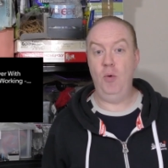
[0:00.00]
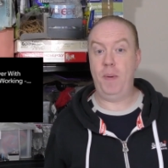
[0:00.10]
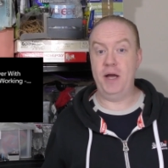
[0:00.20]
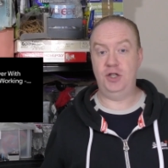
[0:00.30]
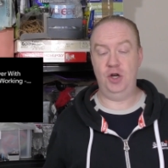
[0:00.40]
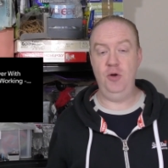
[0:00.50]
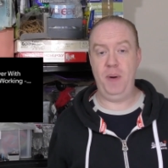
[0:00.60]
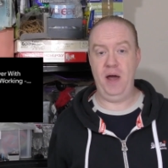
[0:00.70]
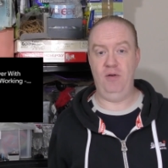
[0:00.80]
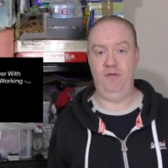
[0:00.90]
We paid
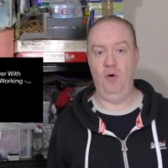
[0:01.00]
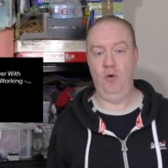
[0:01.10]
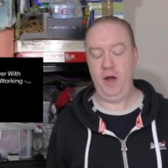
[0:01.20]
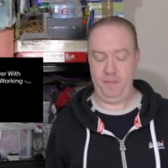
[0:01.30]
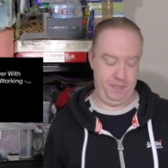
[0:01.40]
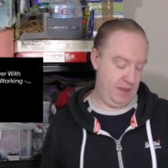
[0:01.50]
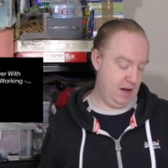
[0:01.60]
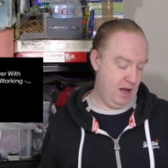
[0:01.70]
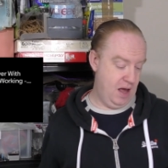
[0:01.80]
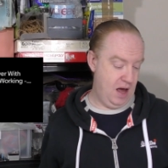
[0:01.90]
£2 for it.
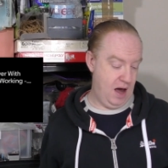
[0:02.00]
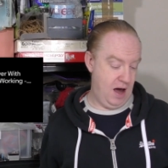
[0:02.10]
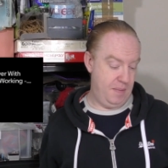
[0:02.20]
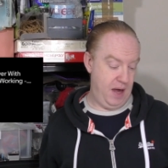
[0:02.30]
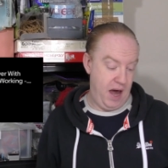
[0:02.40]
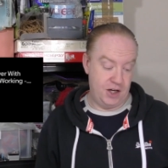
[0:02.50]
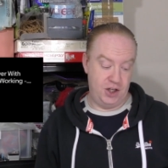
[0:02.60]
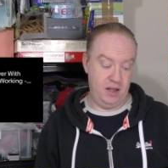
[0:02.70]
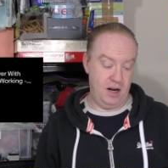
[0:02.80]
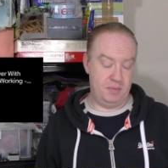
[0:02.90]
It
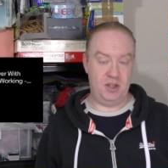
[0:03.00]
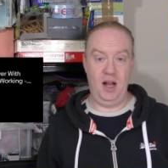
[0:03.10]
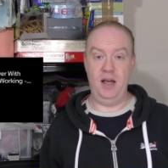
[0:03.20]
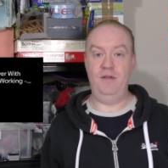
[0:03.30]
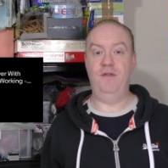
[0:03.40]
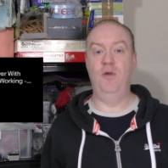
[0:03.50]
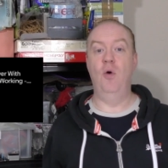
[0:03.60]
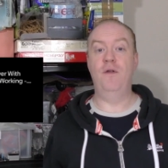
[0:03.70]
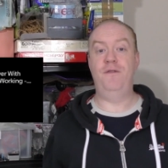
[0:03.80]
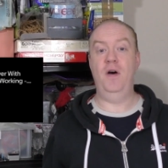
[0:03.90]
actually ended up selling
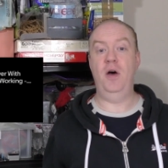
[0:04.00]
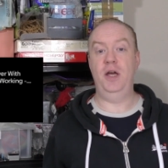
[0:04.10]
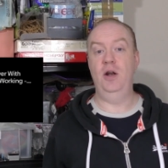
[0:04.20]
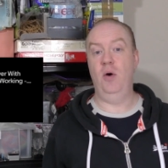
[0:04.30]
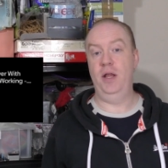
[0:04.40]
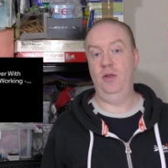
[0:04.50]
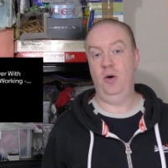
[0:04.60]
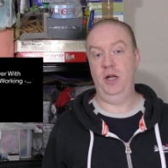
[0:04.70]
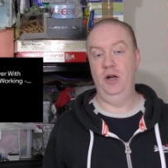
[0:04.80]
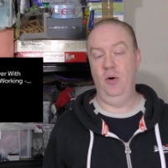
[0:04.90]
for
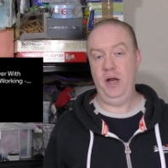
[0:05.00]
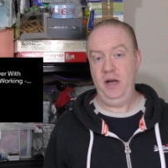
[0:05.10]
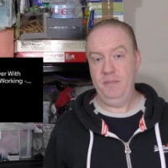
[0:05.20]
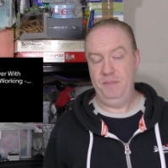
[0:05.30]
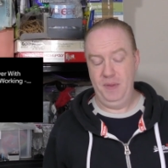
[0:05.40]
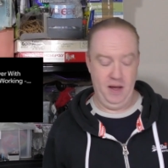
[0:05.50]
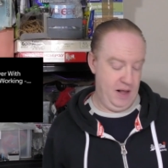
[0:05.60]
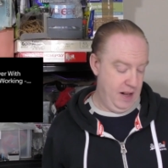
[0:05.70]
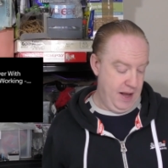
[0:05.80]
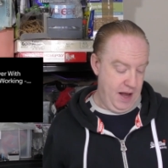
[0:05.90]
£39.99,
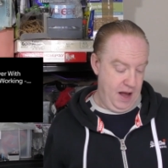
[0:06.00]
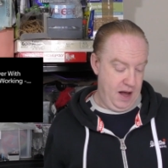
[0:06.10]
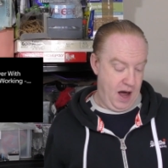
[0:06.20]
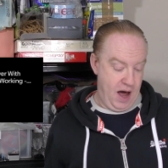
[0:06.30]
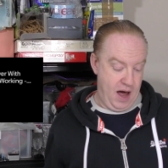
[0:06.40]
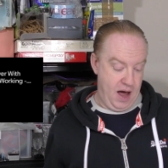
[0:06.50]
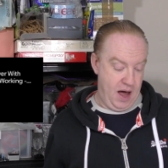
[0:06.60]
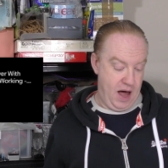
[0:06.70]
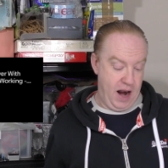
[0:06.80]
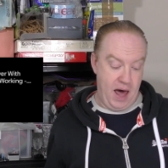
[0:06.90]

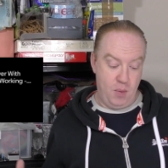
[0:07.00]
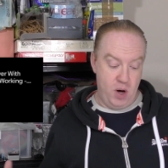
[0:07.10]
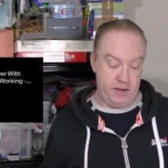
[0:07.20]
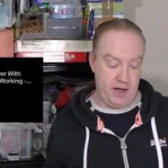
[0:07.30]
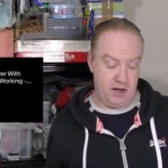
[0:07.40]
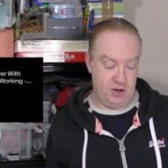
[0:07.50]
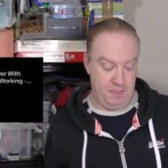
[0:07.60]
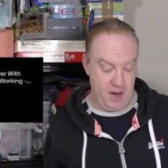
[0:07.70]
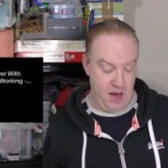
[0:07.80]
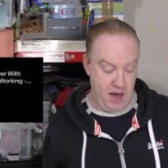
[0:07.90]
and that worked out to
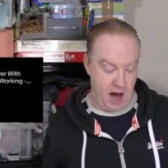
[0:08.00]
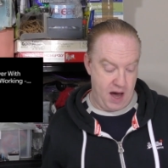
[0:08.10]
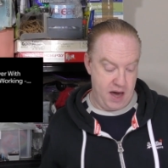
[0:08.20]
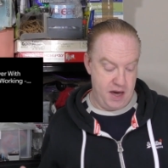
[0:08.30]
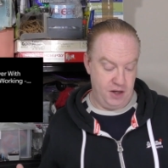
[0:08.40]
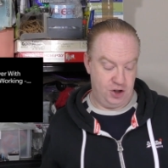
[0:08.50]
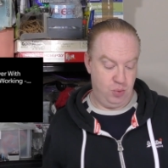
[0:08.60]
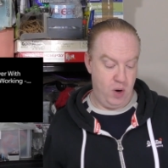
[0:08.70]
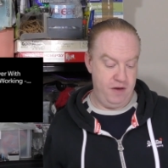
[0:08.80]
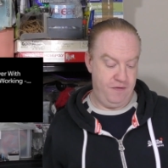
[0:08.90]
be a
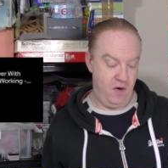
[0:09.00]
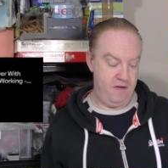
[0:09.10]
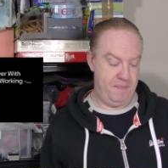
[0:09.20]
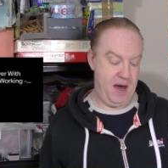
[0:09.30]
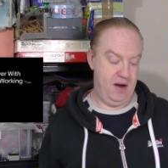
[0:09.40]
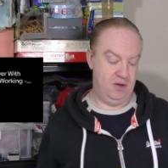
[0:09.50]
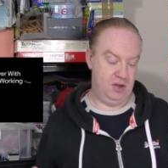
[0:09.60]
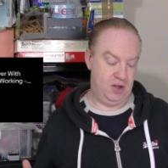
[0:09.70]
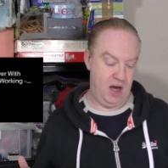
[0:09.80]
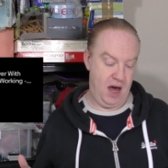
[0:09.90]

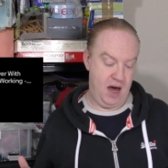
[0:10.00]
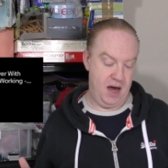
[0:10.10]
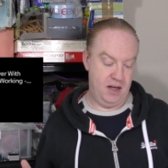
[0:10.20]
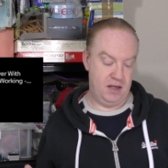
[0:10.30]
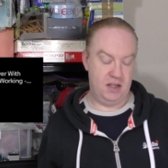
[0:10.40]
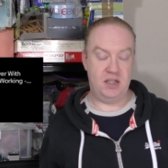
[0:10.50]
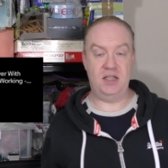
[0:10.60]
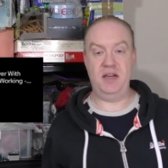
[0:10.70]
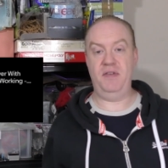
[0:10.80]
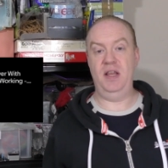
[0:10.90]

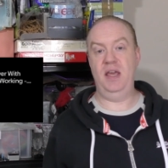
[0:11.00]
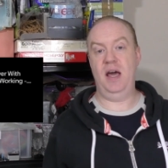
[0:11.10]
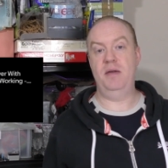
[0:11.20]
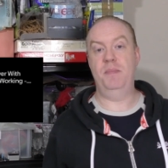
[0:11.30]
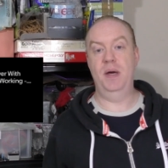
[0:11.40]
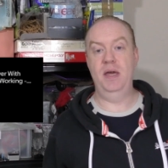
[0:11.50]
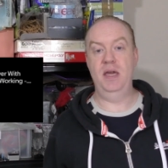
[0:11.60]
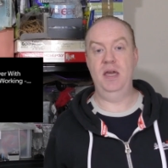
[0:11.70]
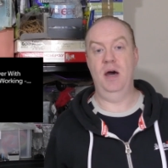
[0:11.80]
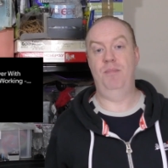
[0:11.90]

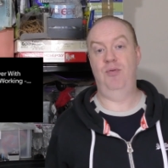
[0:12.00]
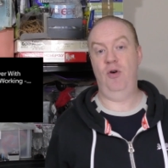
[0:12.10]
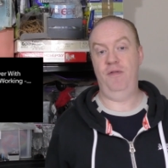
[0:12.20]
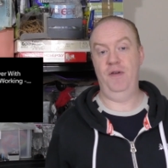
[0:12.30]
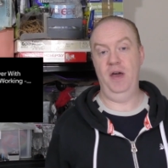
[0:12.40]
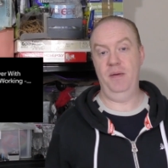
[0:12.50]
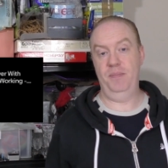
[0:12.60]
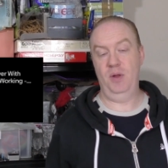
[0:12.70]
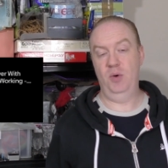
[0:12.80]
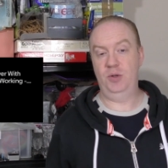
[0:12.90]
£25.78 profit,
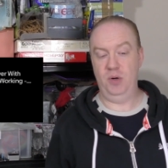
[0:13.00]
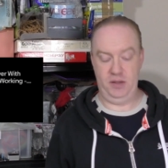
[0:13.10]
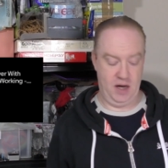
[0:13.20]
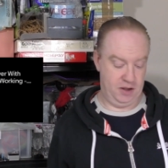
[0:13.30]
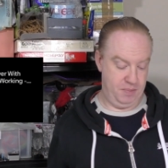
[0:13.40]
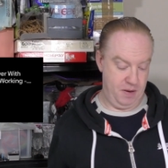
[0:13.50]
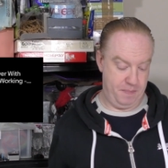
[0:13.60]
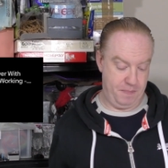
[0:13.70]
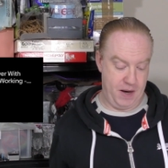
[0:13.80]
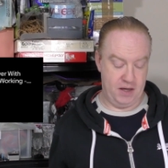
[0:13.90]
which worked out to be
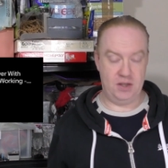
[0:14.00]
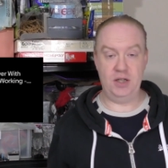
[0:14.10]
about a